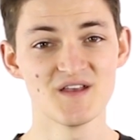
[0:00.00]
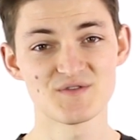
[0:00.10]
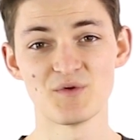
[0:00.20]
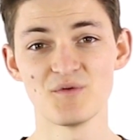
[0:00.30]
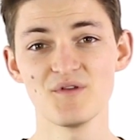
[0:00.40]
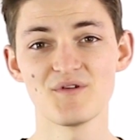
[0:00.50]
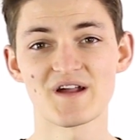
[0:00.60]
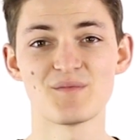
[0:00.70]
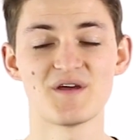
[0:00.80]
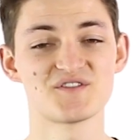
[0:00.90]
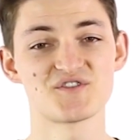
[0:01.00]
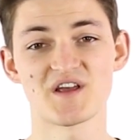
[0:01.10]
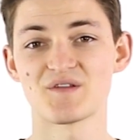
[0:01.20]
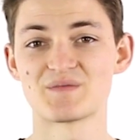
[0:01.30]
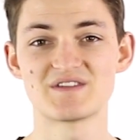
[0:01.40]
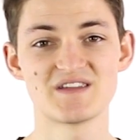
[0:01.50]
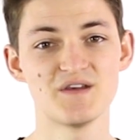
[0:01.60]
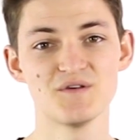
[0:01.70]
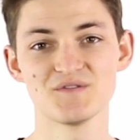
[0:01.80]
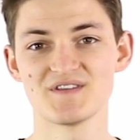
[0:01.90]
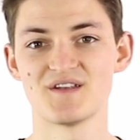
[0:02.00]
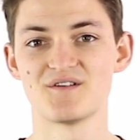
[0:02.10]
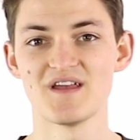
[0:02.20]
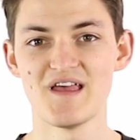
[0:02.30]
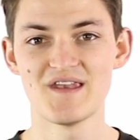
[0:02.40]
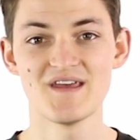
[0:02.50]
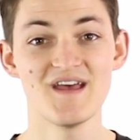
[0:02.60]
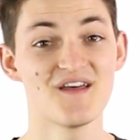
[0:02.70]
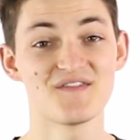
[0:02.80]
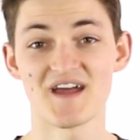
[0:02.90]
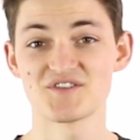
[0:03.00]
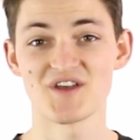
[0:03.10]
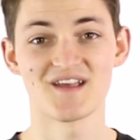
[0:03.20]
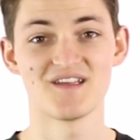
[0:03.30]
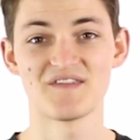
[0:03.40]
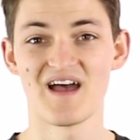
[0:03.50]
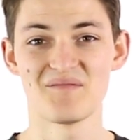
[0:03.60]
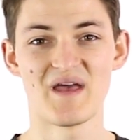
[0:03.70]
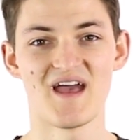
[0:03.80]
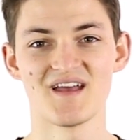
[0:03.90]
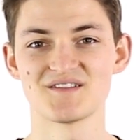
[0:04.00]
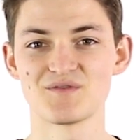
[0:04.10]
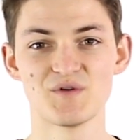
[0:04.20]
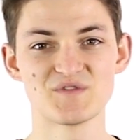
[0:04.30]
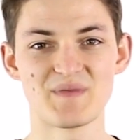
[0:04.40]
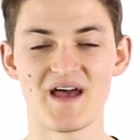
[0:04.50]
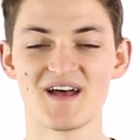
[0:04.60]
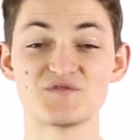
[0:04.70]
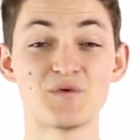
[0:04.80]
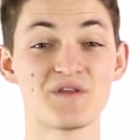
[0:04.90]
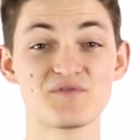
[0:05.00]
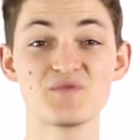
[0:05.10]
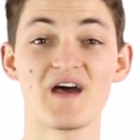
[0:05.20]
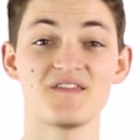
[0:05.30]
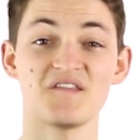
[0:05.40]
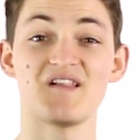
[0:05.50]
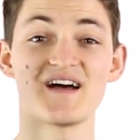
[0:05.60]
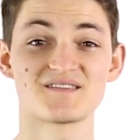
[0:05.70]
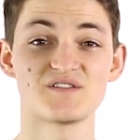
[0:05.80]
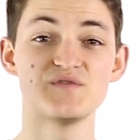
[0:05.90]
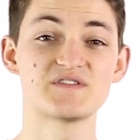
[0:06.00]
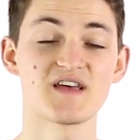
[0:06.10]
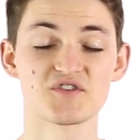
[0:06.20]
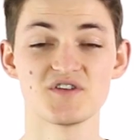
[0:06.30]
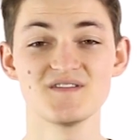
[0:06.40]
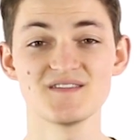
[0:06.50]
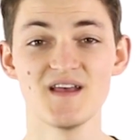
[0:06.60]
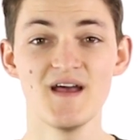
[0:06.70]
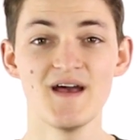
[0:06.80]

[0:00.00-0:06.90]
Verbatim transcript: So we really recommend is check out the materials that are in that jacket, that pant, or those pads. We went through that in the last two sections.